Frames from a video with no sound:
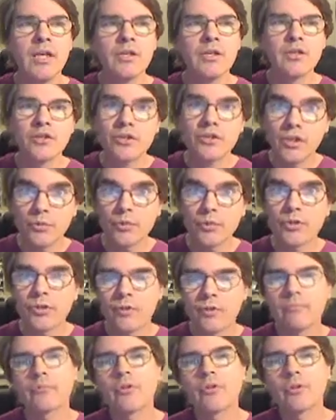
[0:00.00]
distinguish
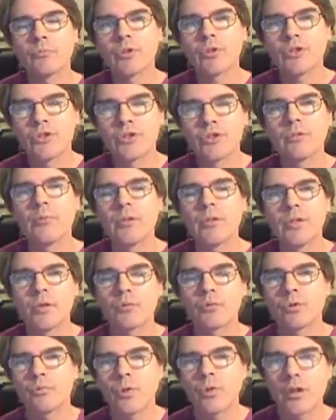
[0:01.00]
them from legitimate
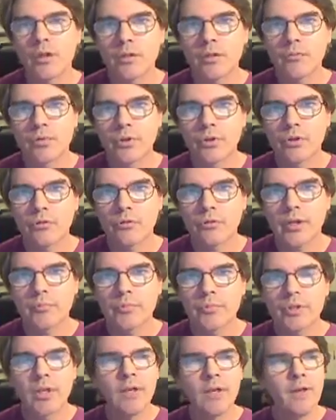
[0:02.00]
network marketing
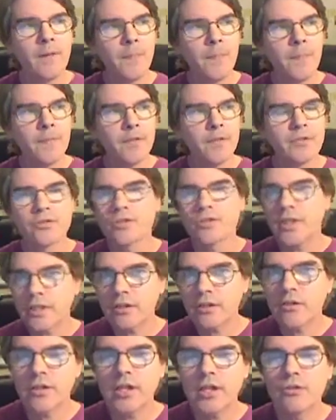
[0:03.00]
programs. Then
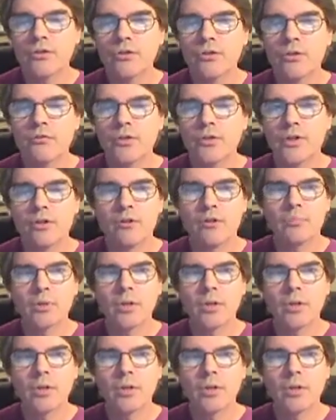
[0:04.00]
secondly, I'll do a video